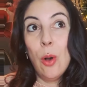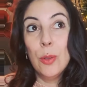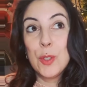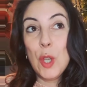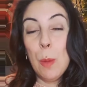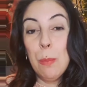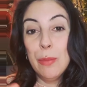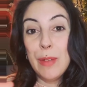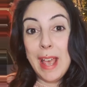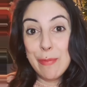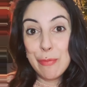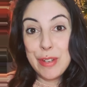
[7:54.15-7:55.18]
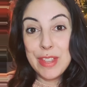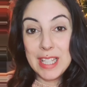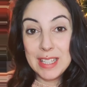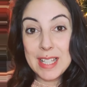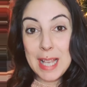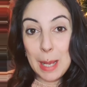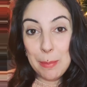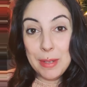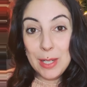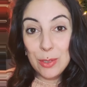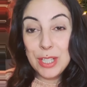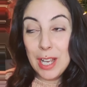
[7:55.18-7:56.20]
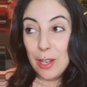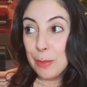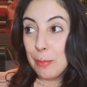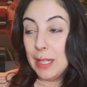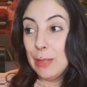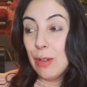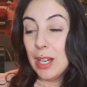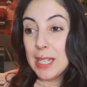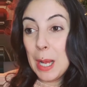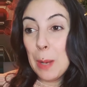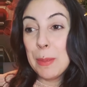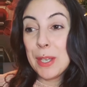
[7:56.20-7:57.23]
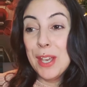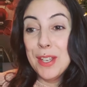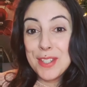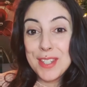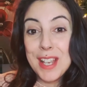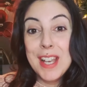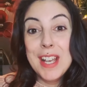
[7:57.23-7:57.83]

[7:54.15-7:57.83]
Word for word: on top of everything that's happening on the earth plane right now because